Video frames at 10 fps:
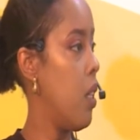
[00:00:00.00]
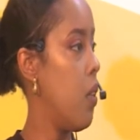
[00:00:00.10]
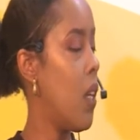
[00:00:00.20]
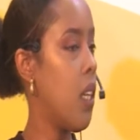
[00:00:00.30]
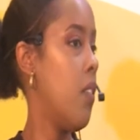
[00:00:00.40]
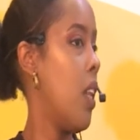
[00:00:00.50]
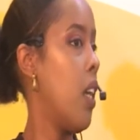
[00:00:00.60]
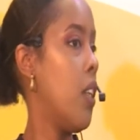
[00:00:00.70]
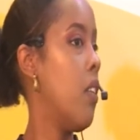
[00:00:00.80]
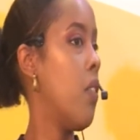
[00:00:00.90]
You know,
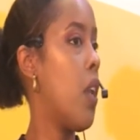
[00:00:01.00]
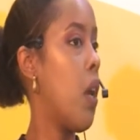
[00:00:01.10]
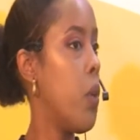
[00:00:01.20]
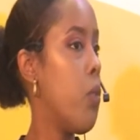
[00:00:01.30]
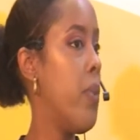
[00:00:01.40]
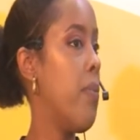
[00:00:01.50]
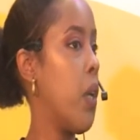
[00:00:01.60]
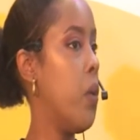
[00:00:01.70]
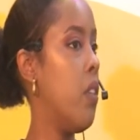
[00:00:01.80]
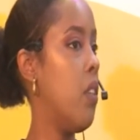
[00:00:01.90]
I just thought I want to be my
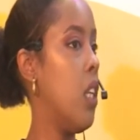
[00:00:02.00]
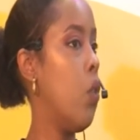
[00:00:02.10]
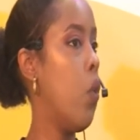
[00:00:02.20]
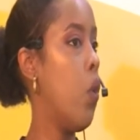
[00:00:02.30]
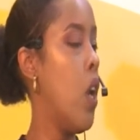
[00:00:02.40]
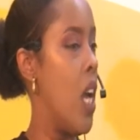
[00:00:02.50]
own CEO.